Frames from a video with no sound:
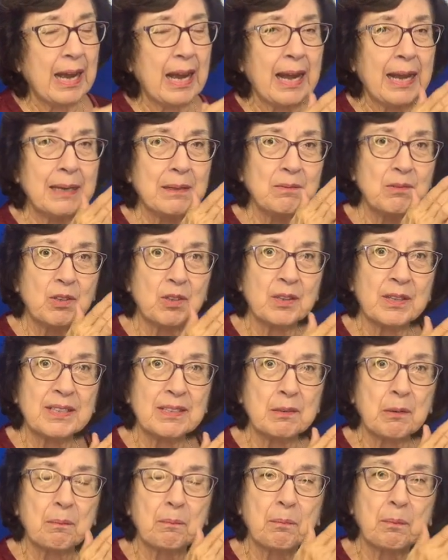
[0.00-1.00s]
I'm going
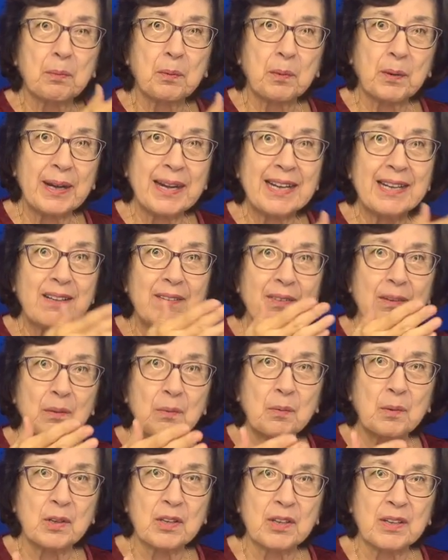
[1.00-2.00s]
to break the
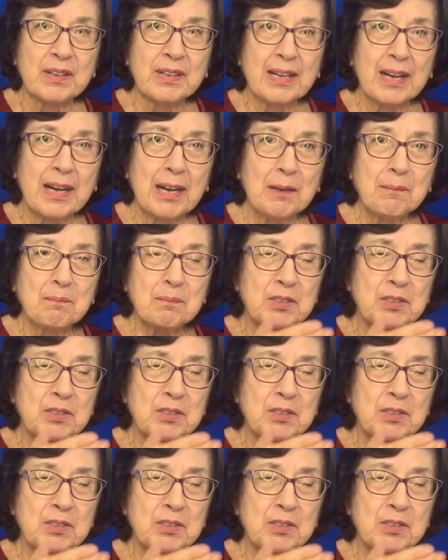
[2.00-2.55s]
word up.